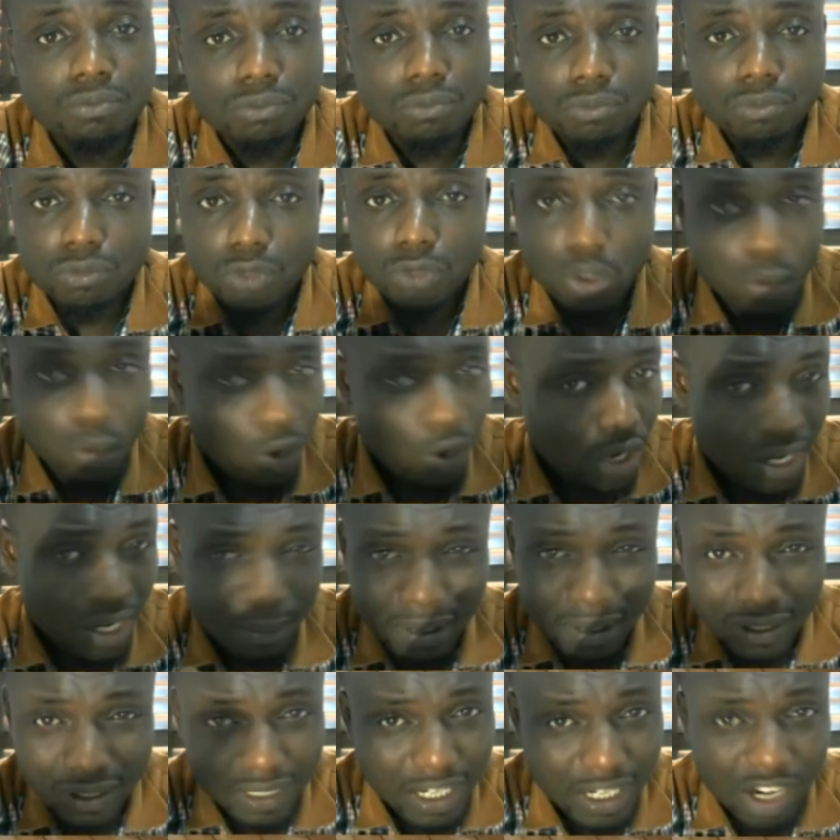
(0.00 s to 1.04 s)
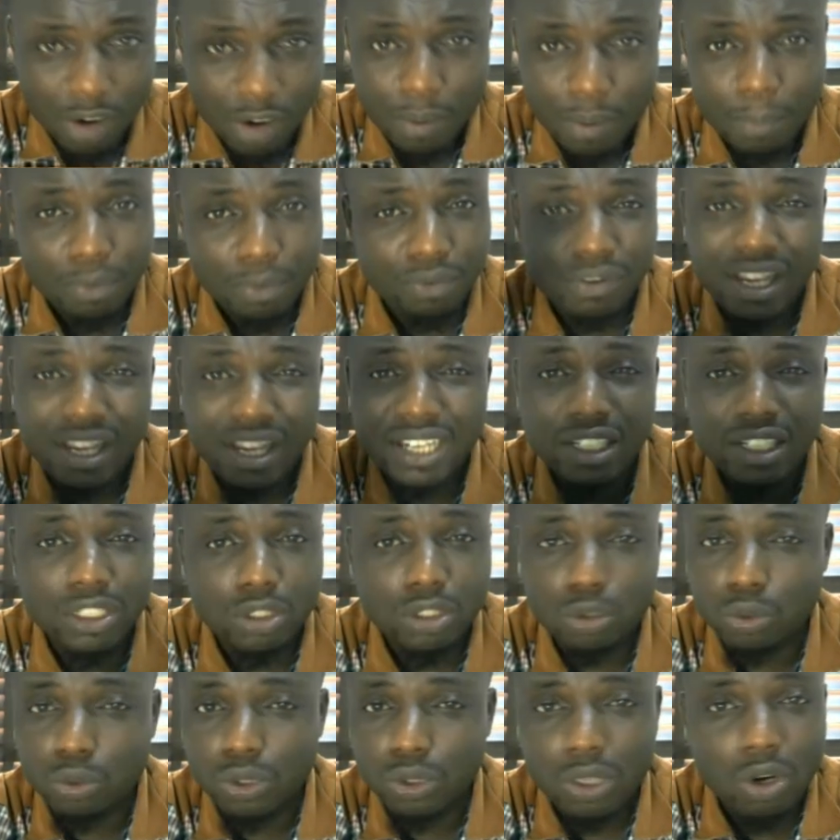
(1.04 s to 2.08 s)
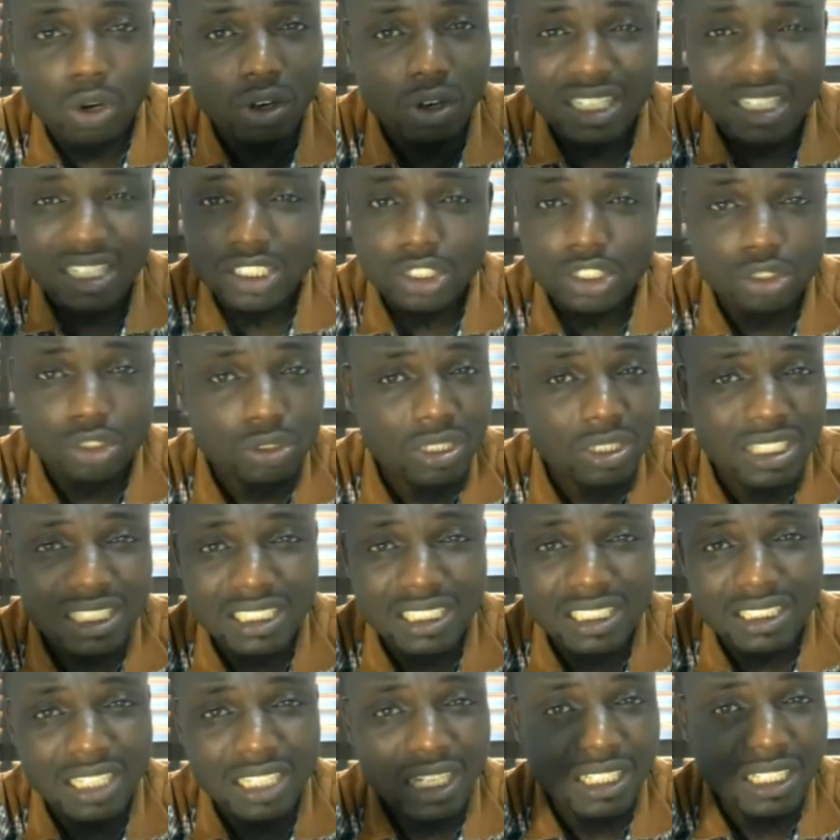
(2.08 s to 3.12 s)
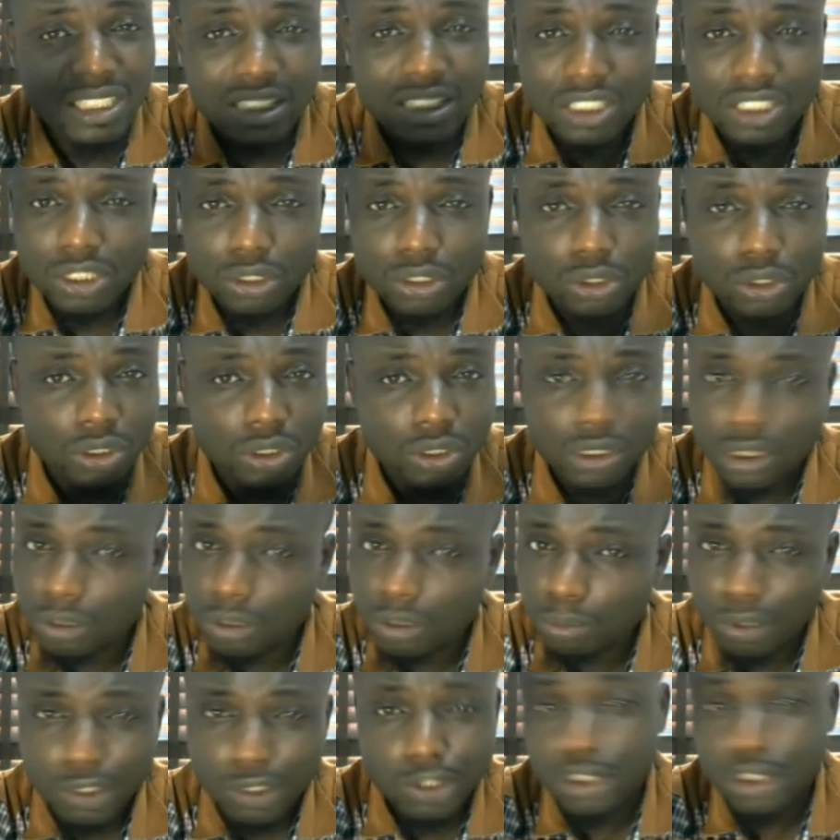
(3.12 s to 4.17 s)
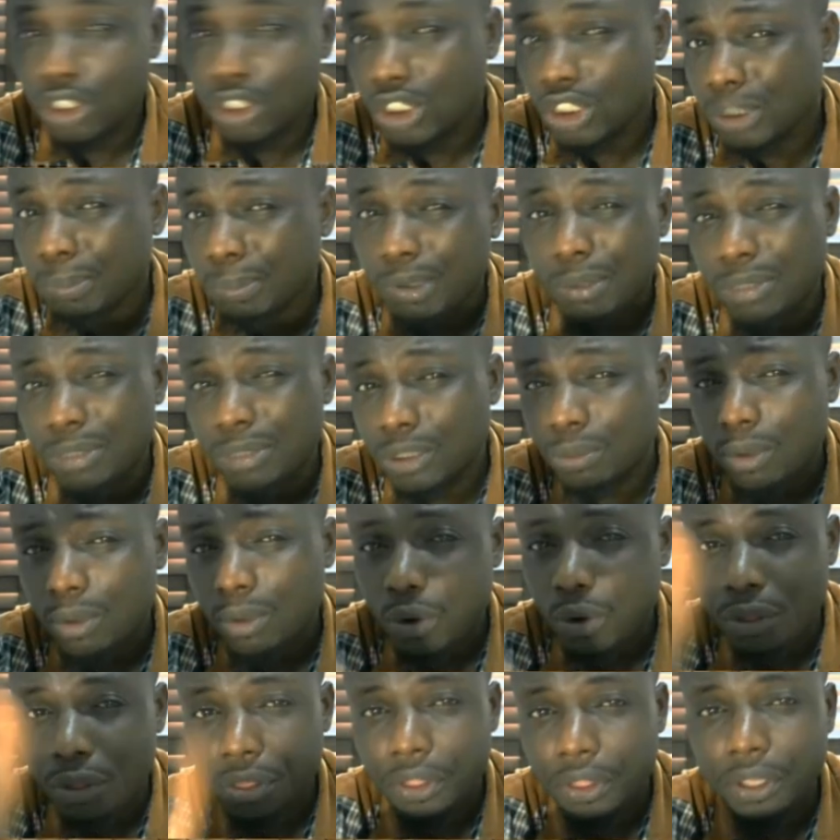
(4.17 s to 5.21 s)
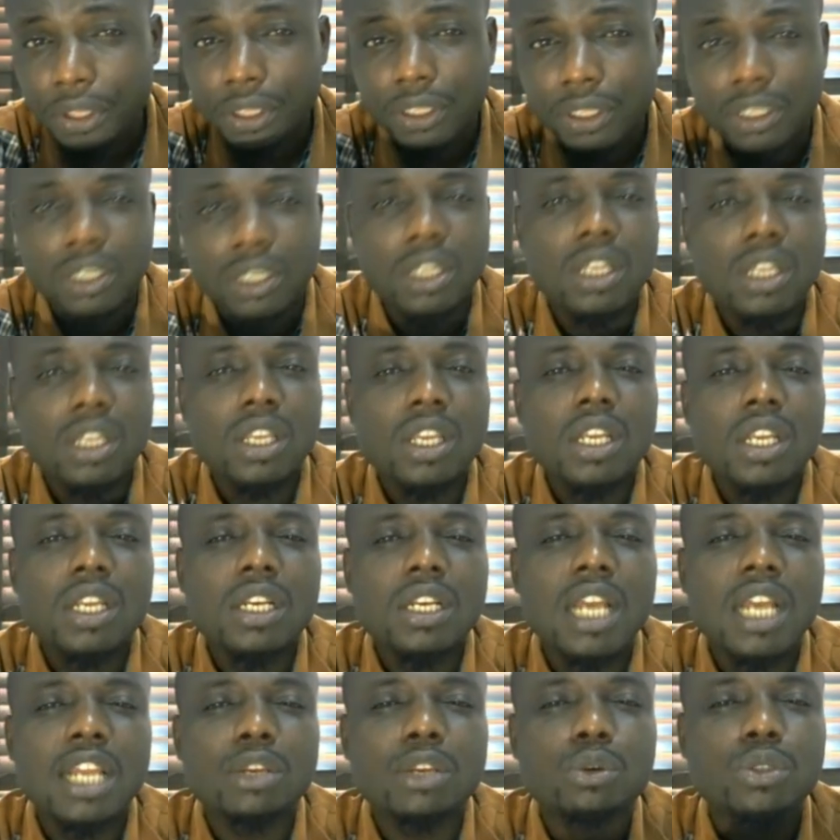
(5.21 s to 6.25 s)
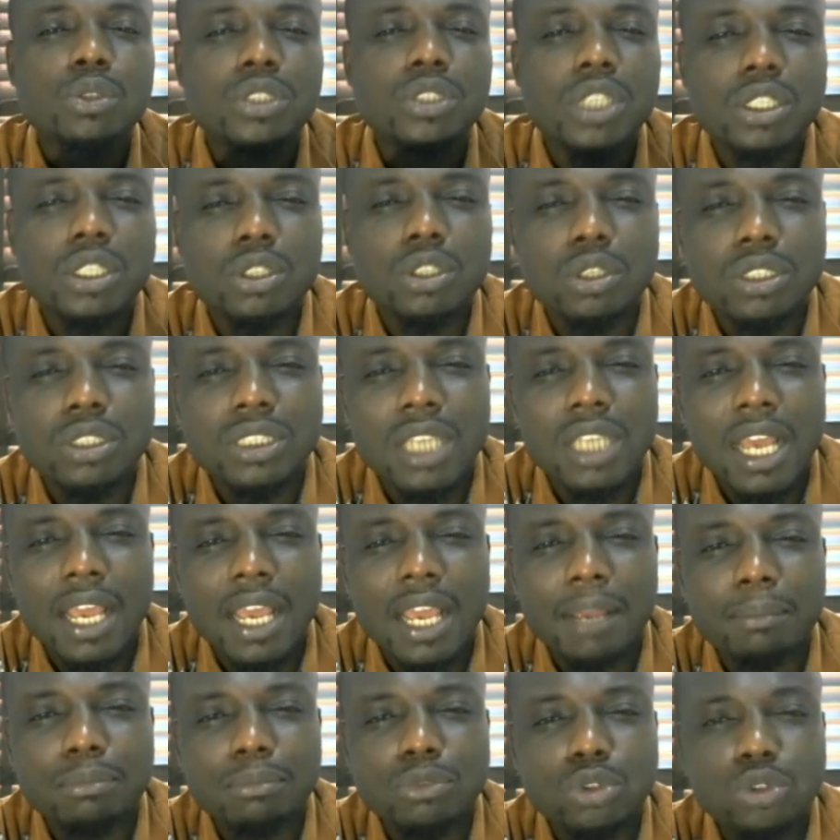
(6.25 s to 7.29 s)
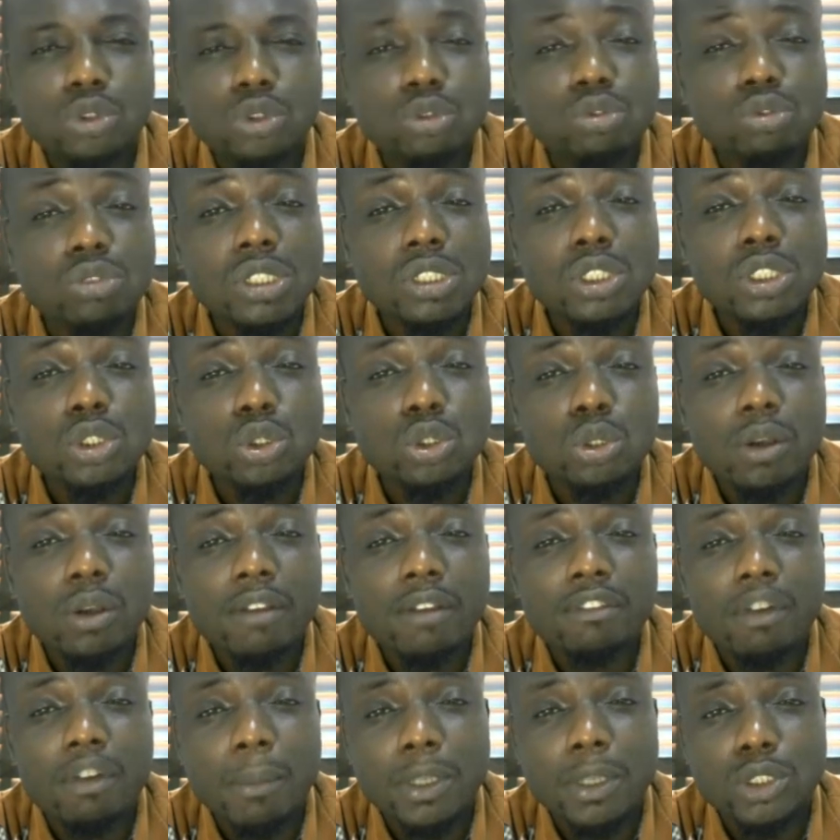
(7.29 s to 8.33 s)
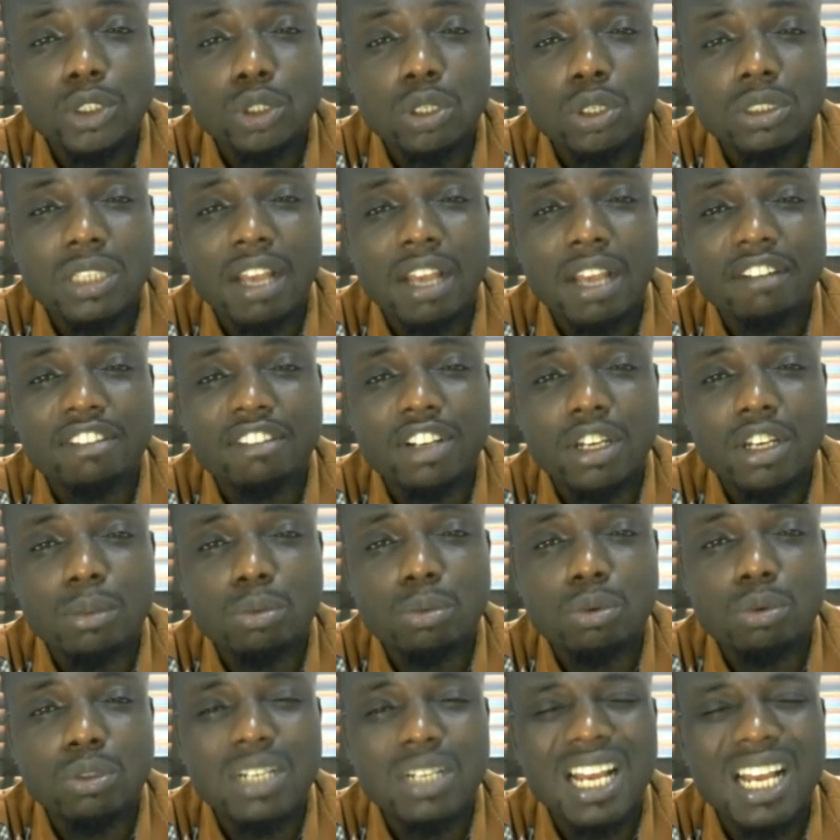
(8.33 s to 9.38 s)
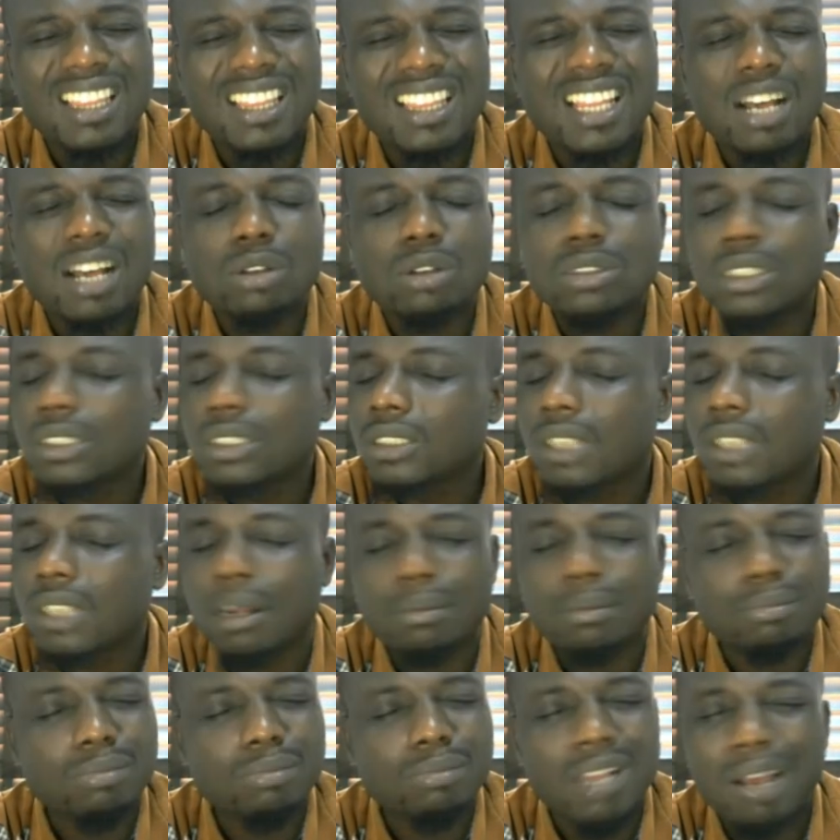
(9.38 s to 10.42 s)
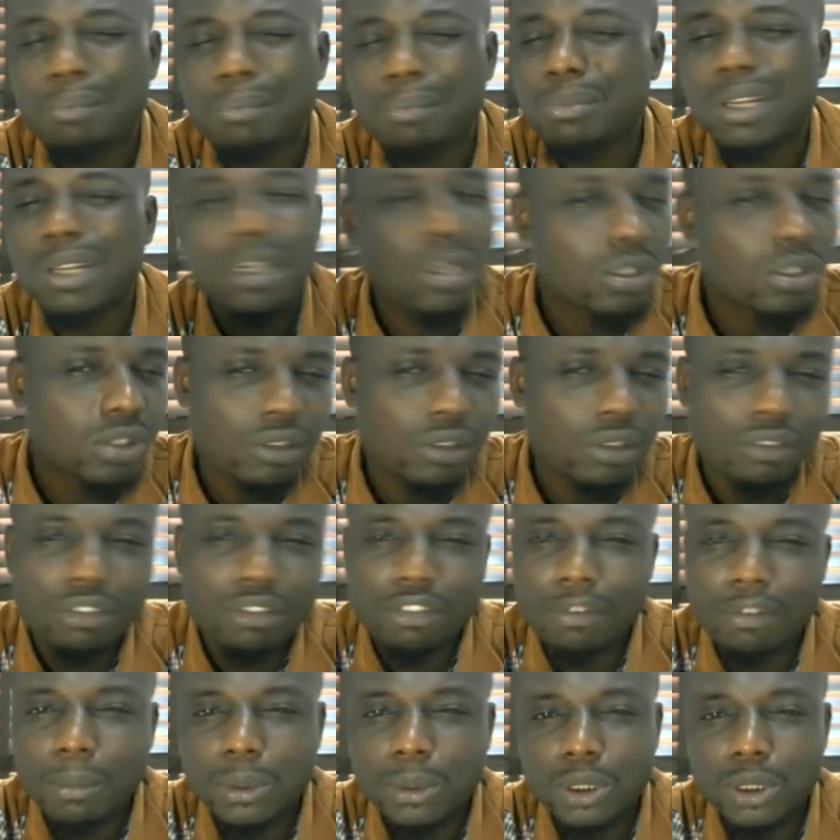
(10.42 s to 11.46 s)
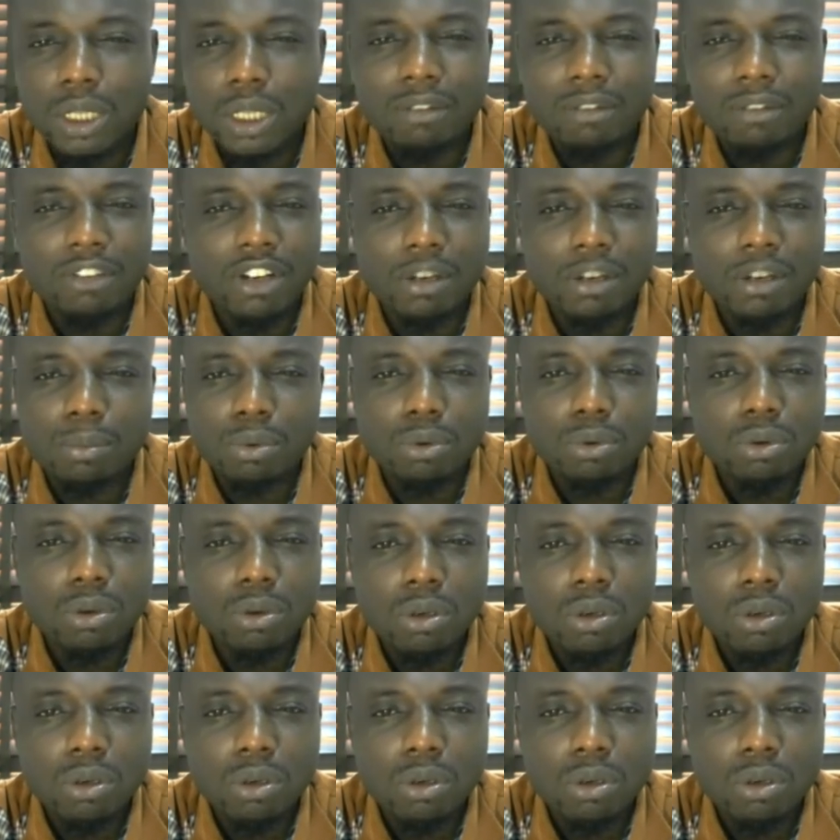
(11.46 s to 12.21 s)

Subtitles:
Don't worry about that. I'll be providing you with all necessary links and detail you need, but just promise me one thing, that you will take your time to read through information available. There are thousands and there are millions of information available